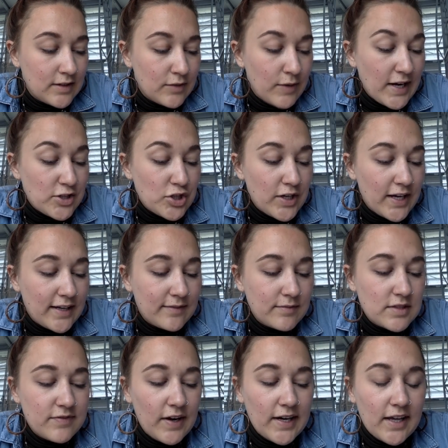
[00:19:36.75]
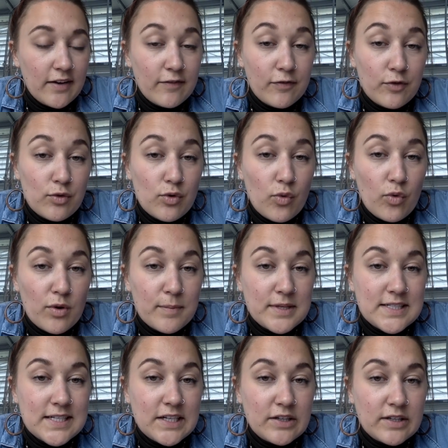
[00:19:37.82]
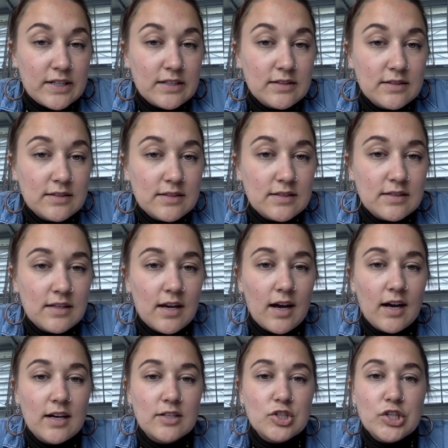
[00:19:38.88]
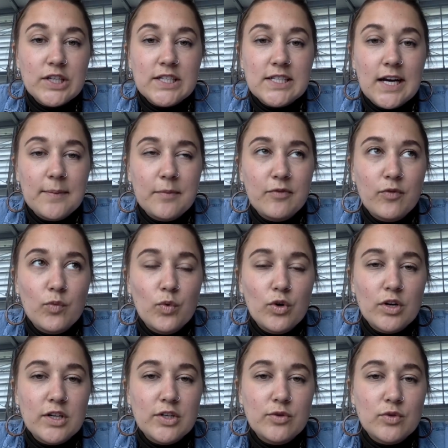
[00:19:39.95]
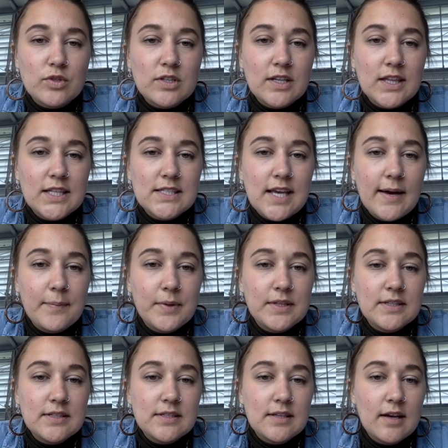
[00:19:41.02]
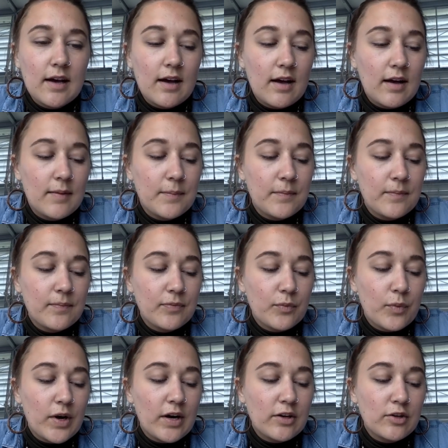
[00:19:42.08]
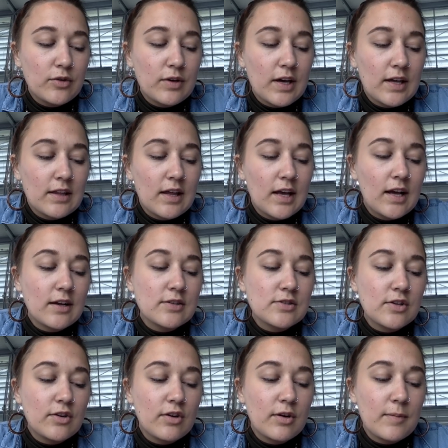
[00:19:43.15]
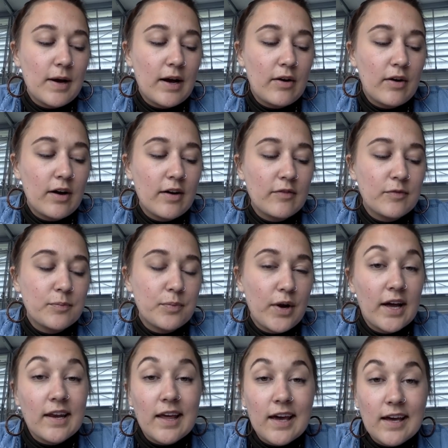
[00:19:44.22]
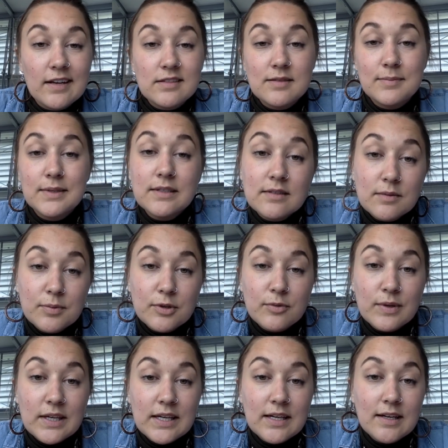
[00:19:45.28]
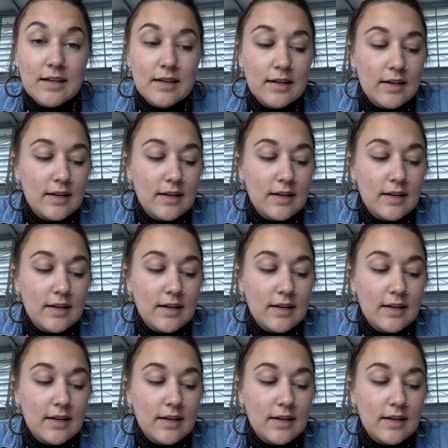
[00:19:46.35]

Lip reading: Rationing, dividing up food or materials during a time of war. Usually this happens where you get a certain amount of bread, eggs, and milk per week.